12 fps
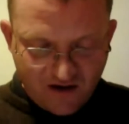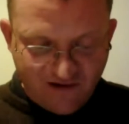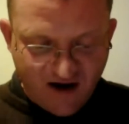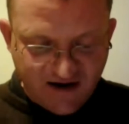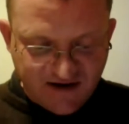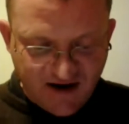
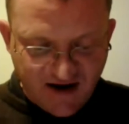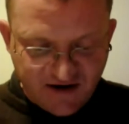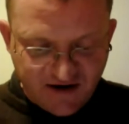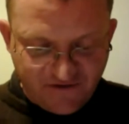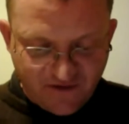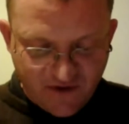Write a
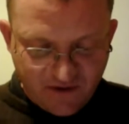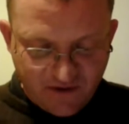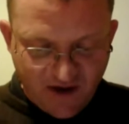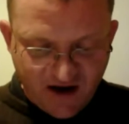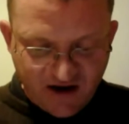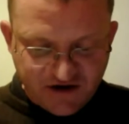letter from the
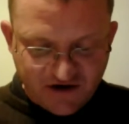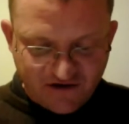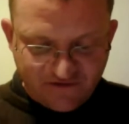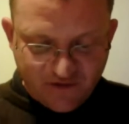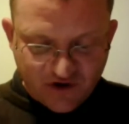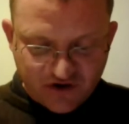manager
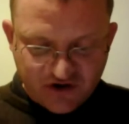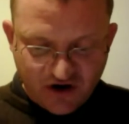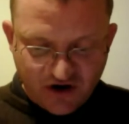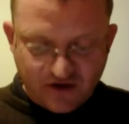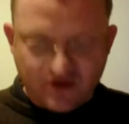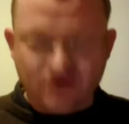of
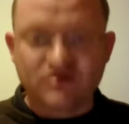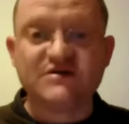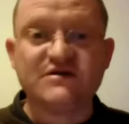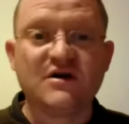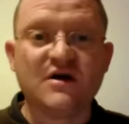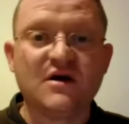
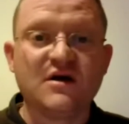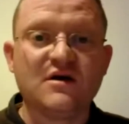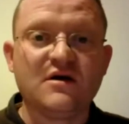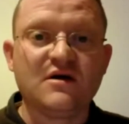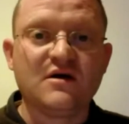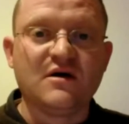McDonald's.
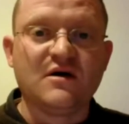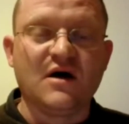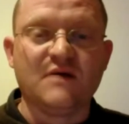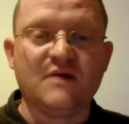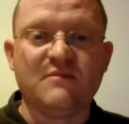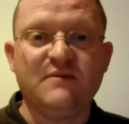
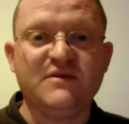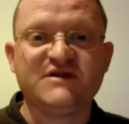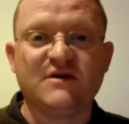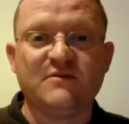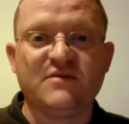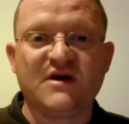Maybe
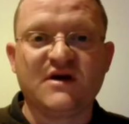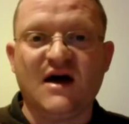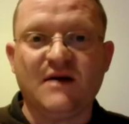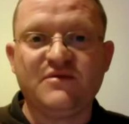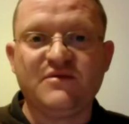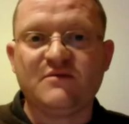something
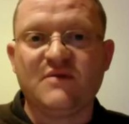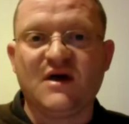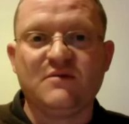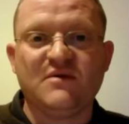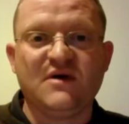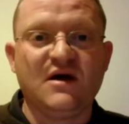happened.
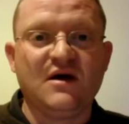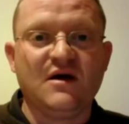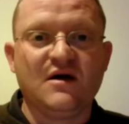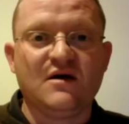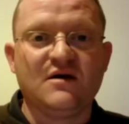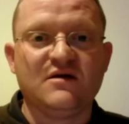Maybe
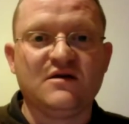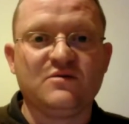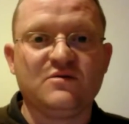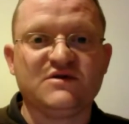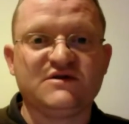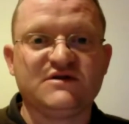there
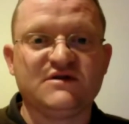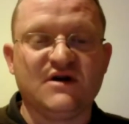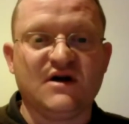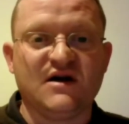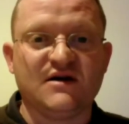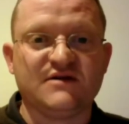was
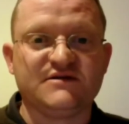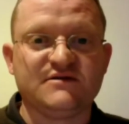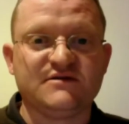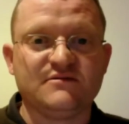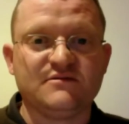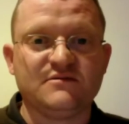
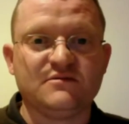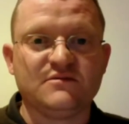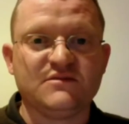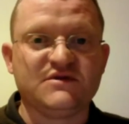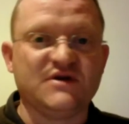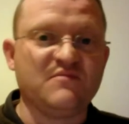
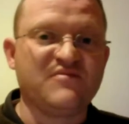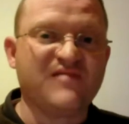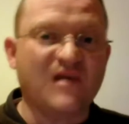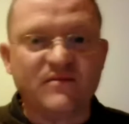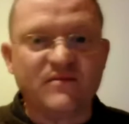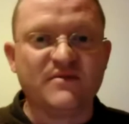some
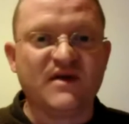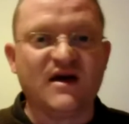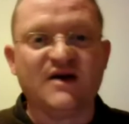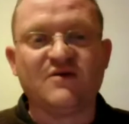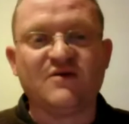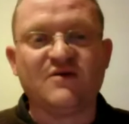problem
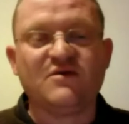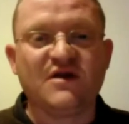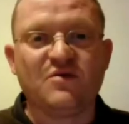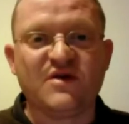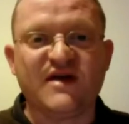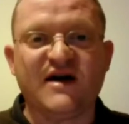there. You
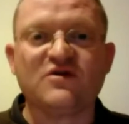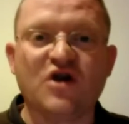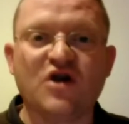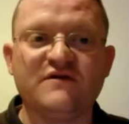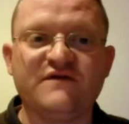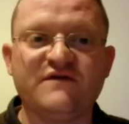know, without
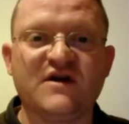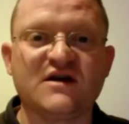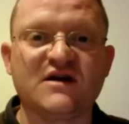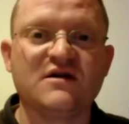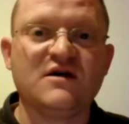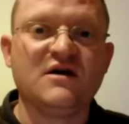
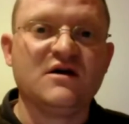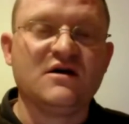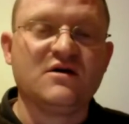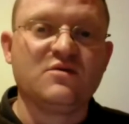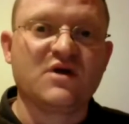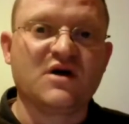conflict,
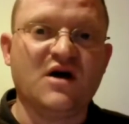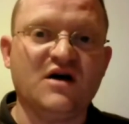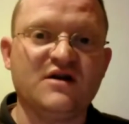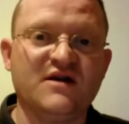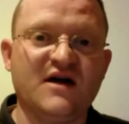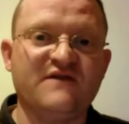we
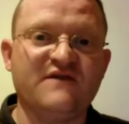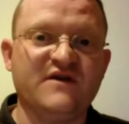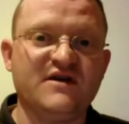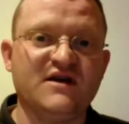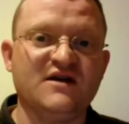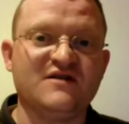can't have
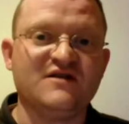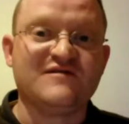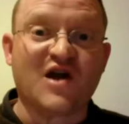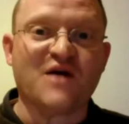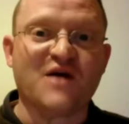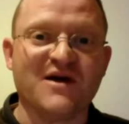any
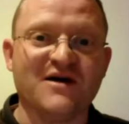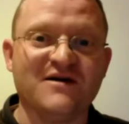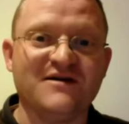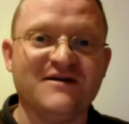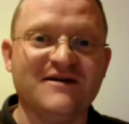drama.